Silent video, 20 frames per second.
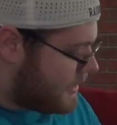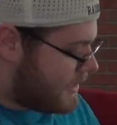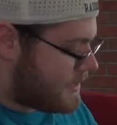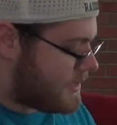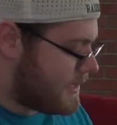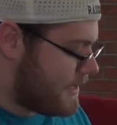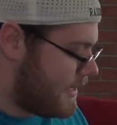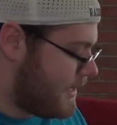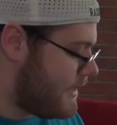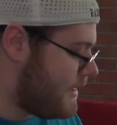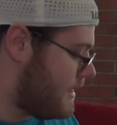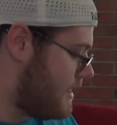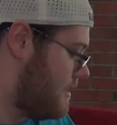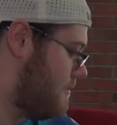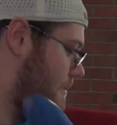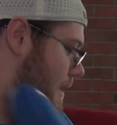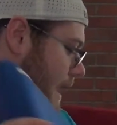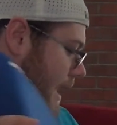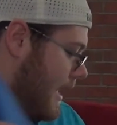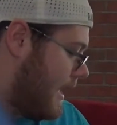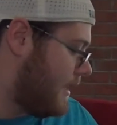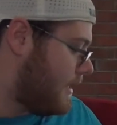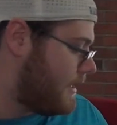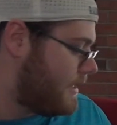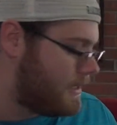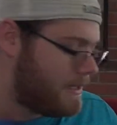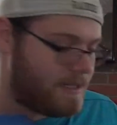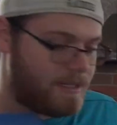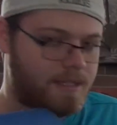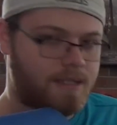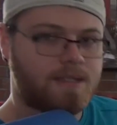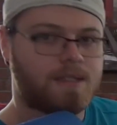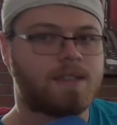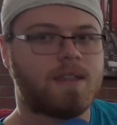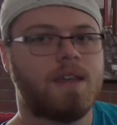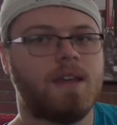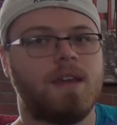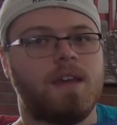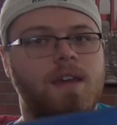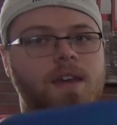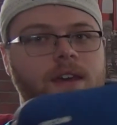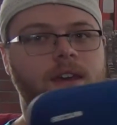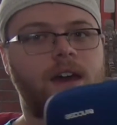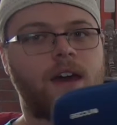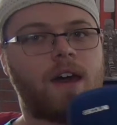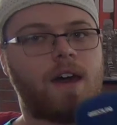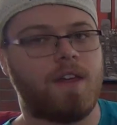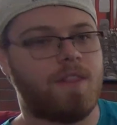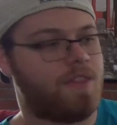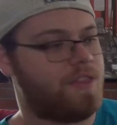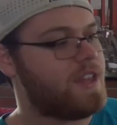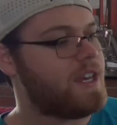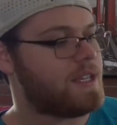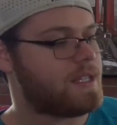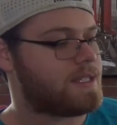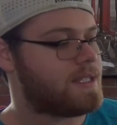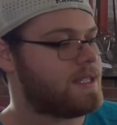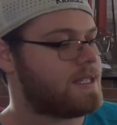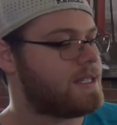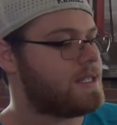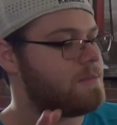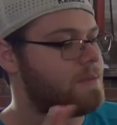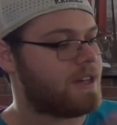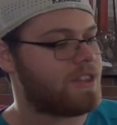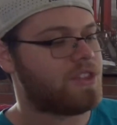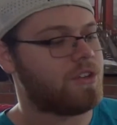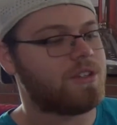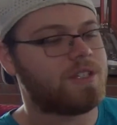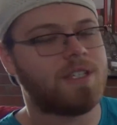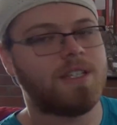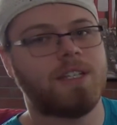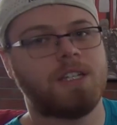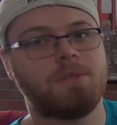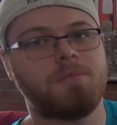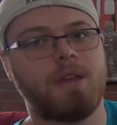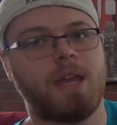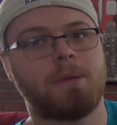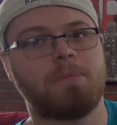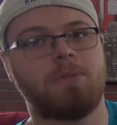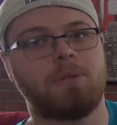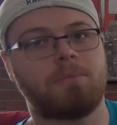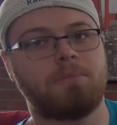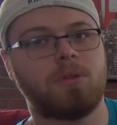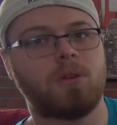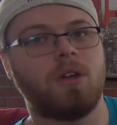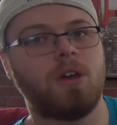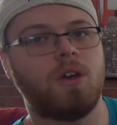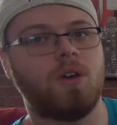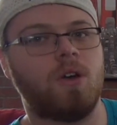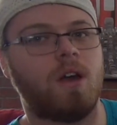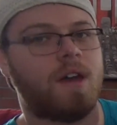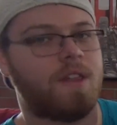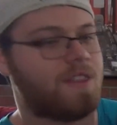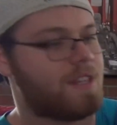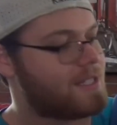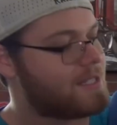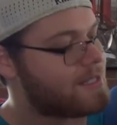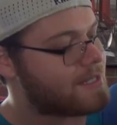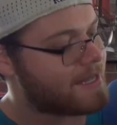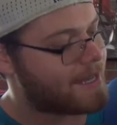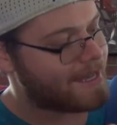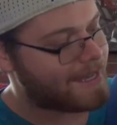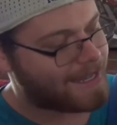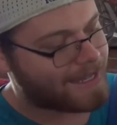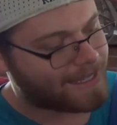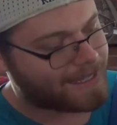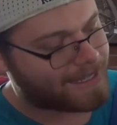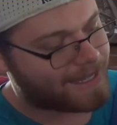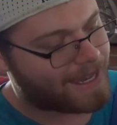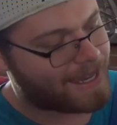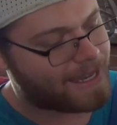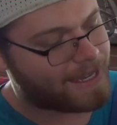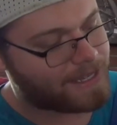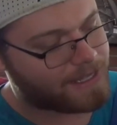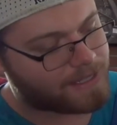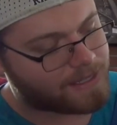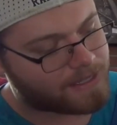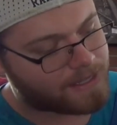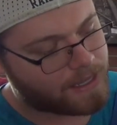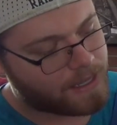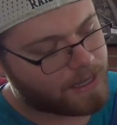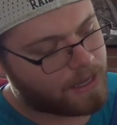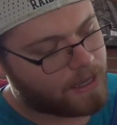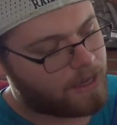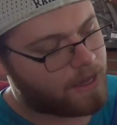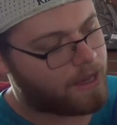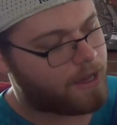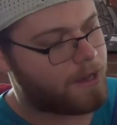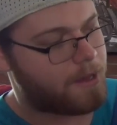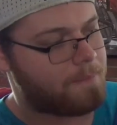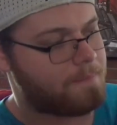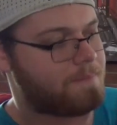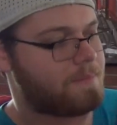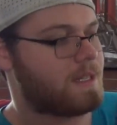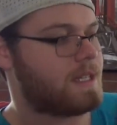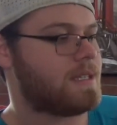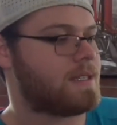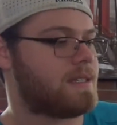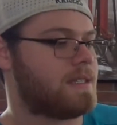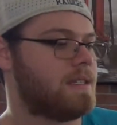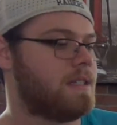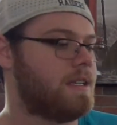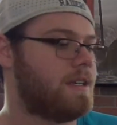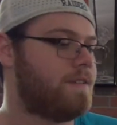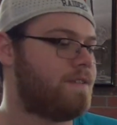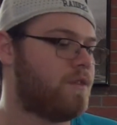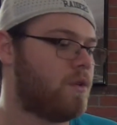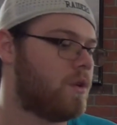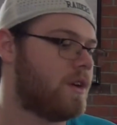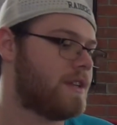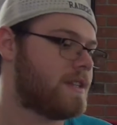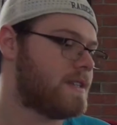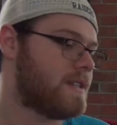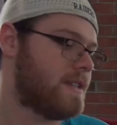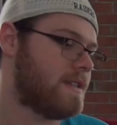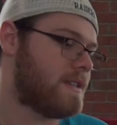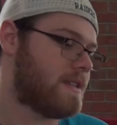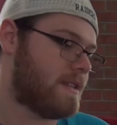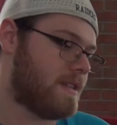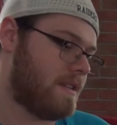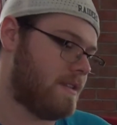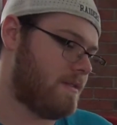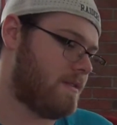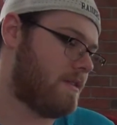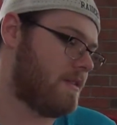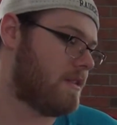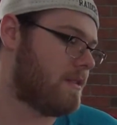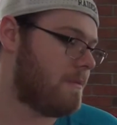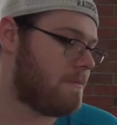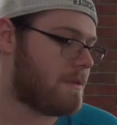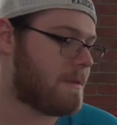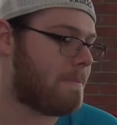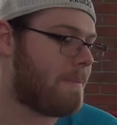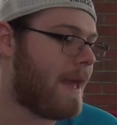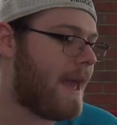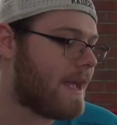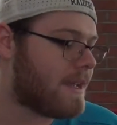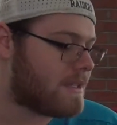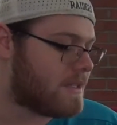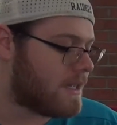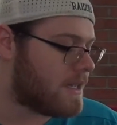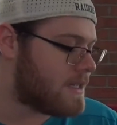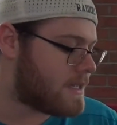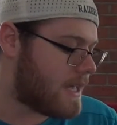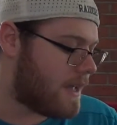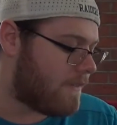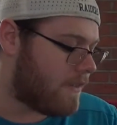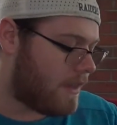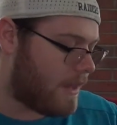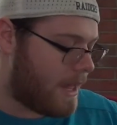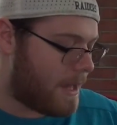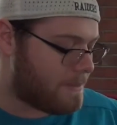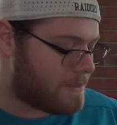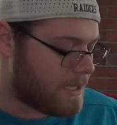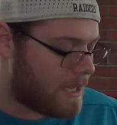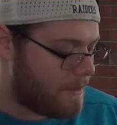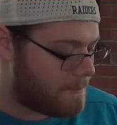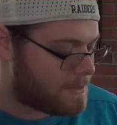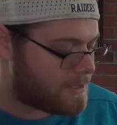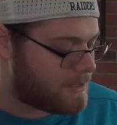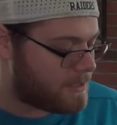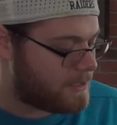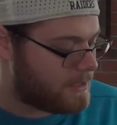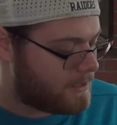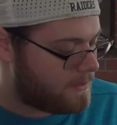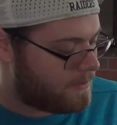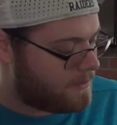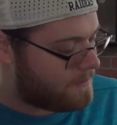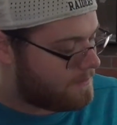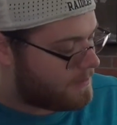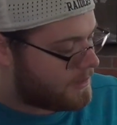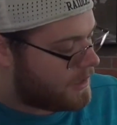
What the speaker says: that's in the bag is this. This is my 13-inch MacBook Pro. This is a in-case sleeve for it, since the bag does have a laptop sleeve,